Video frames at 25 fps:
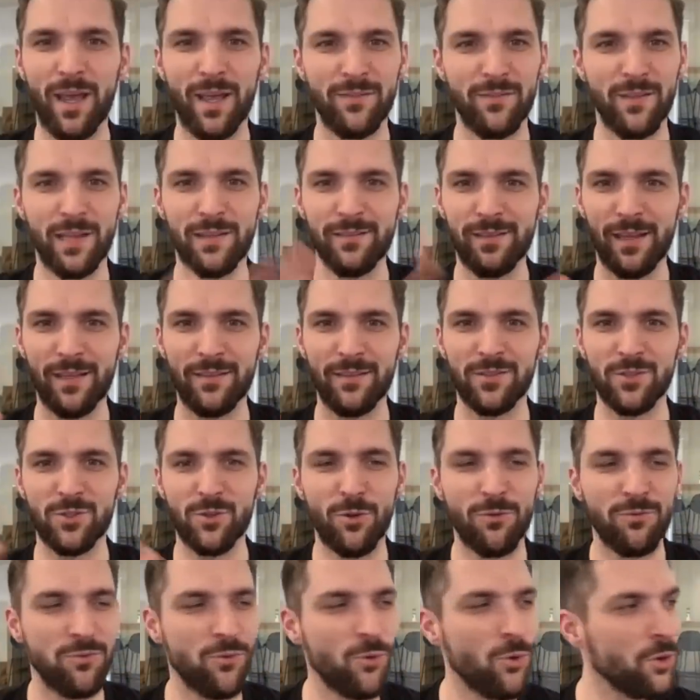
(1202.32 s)
and so
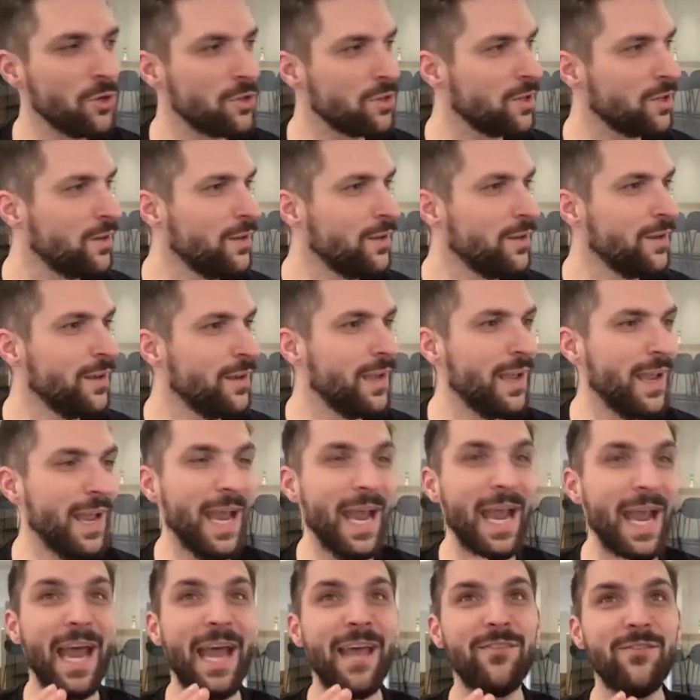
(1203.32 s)
forth.
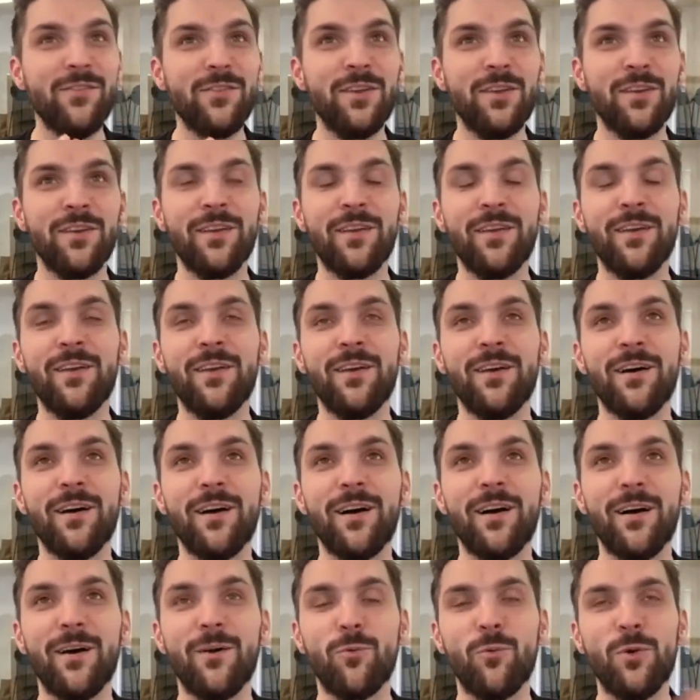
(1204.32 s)
And
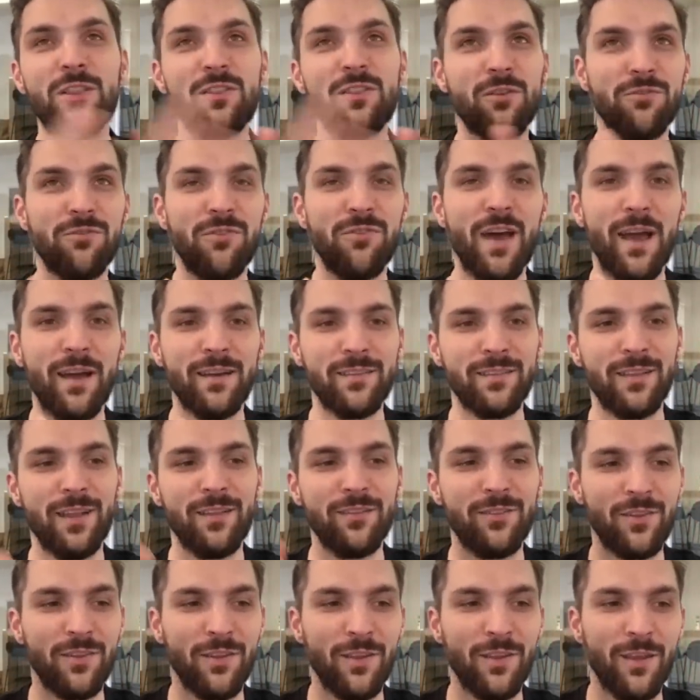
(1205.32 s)
with the fact
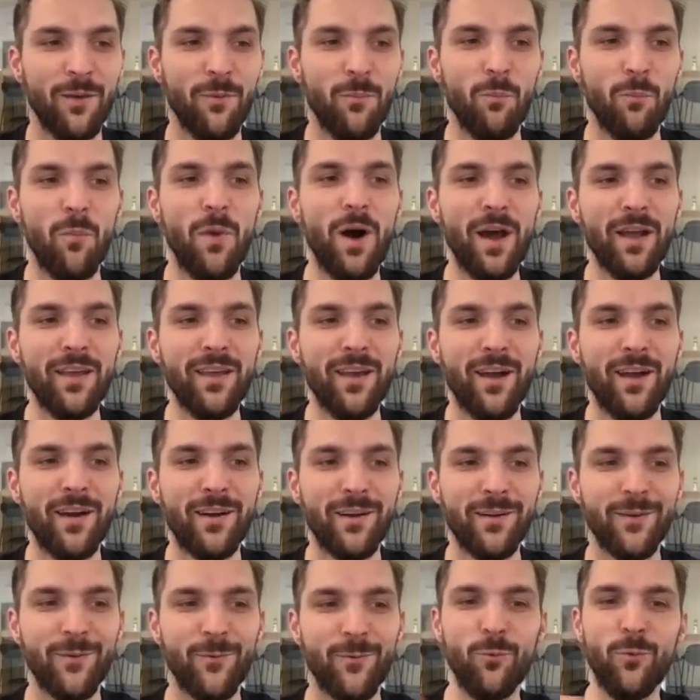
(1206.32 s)
that
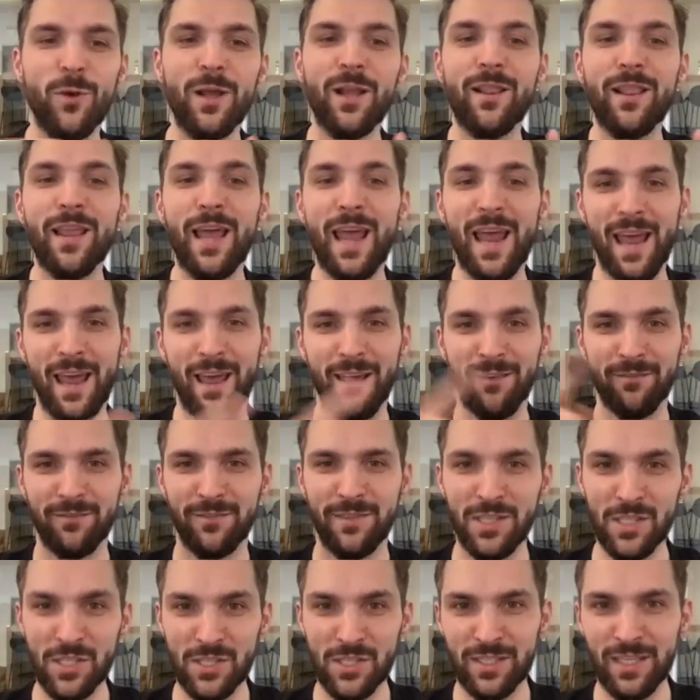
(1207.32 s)
Maiar will have
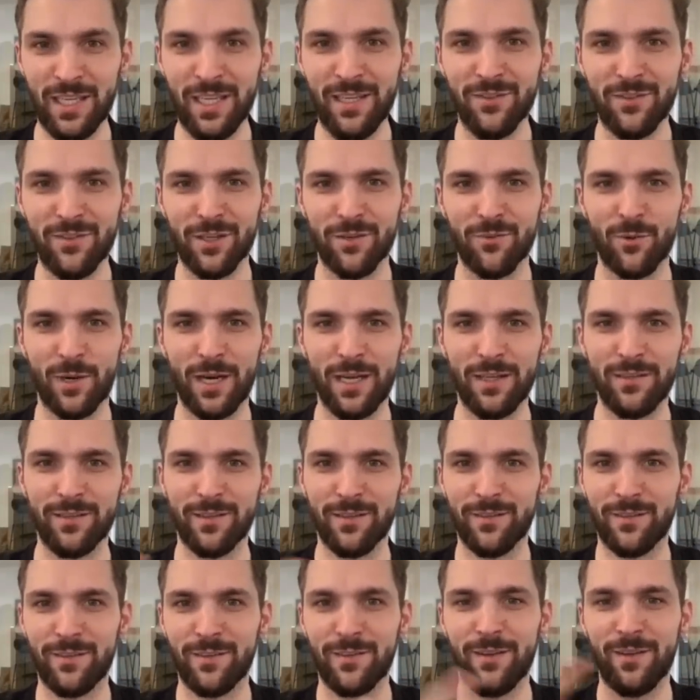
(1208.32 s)
this
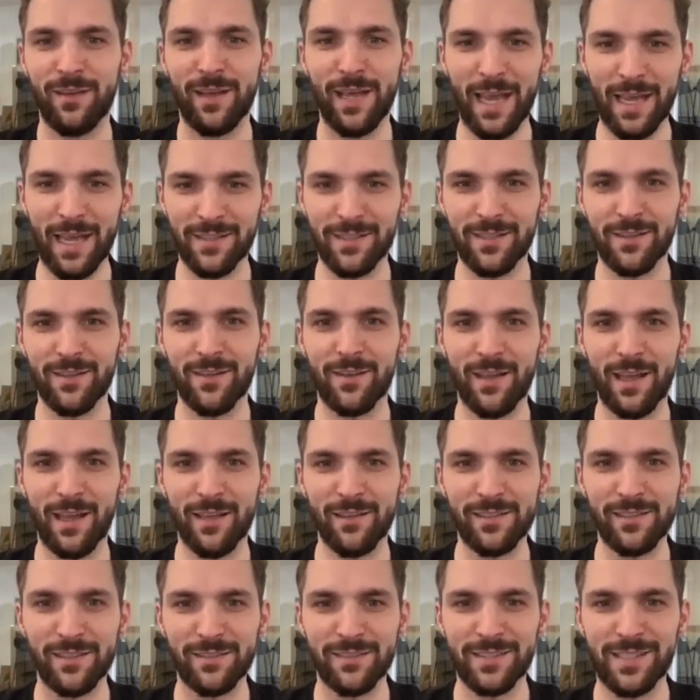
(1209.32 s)
integrated as
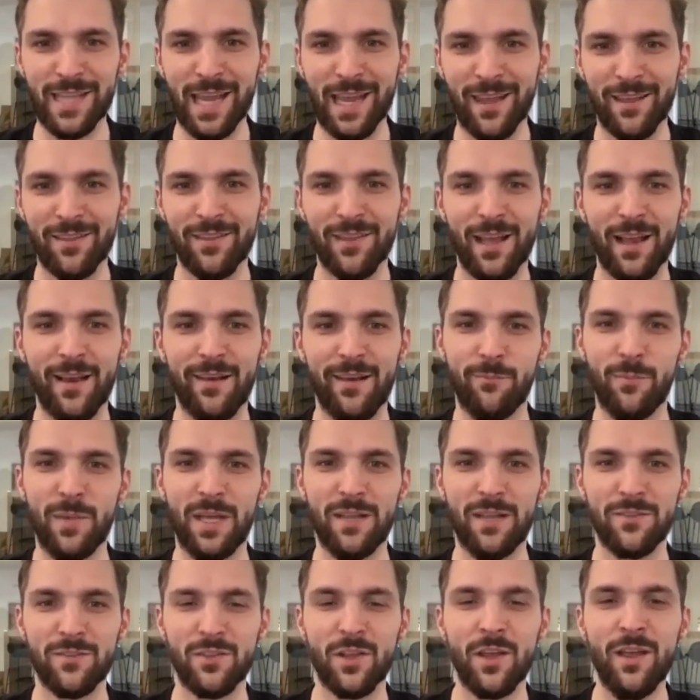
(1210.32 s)
a second
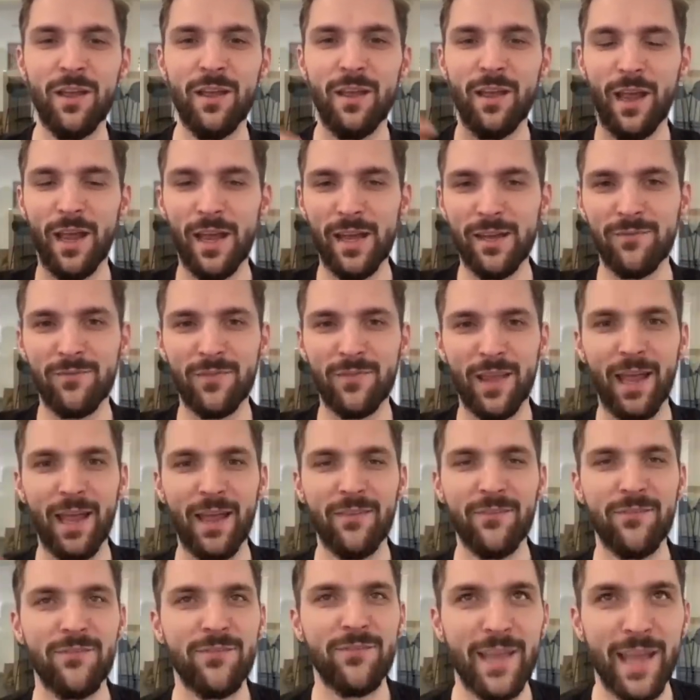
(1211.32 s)
element and
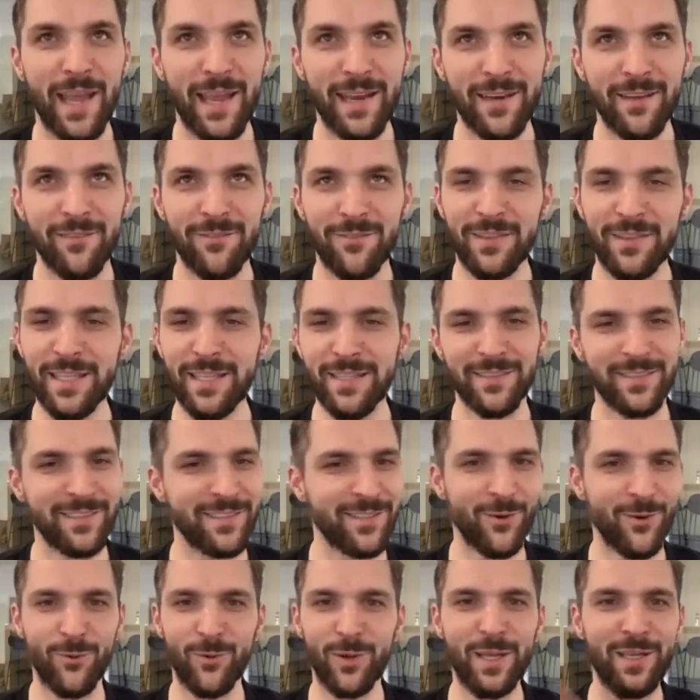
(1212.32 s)
NFTs.
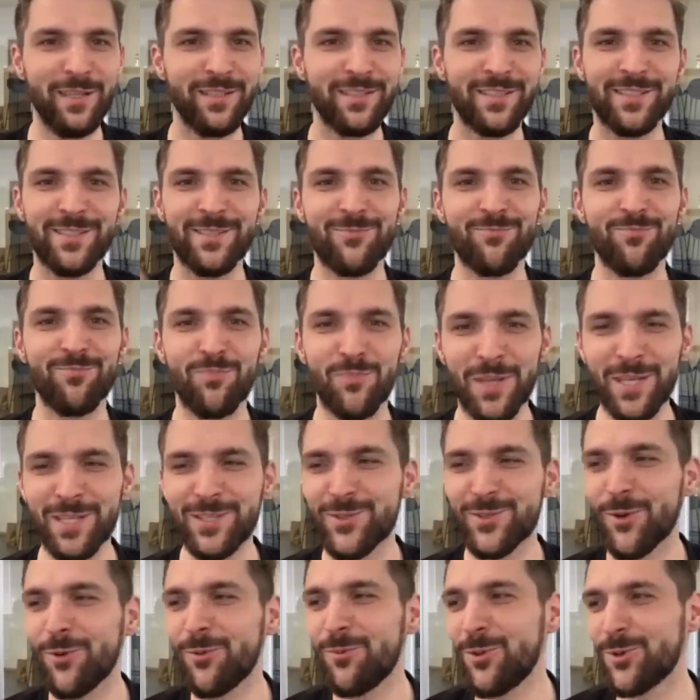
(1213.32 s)
So
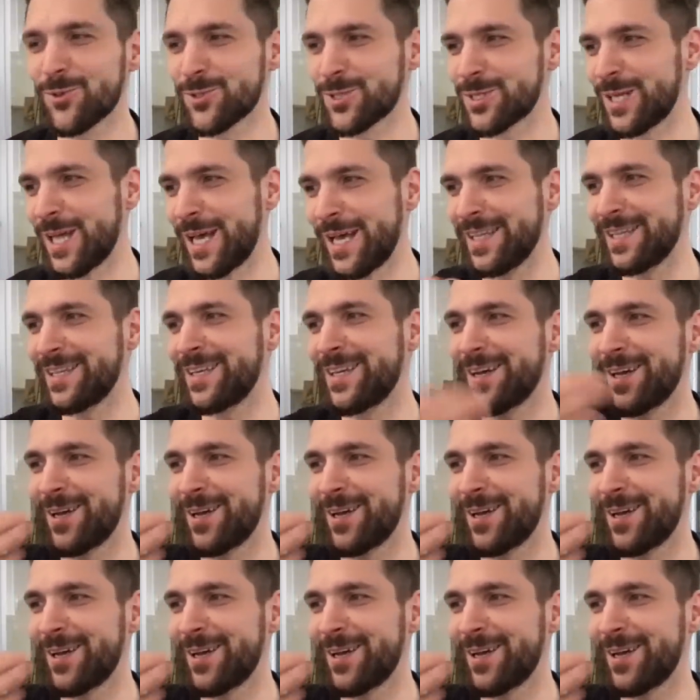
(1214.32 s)
it's almost like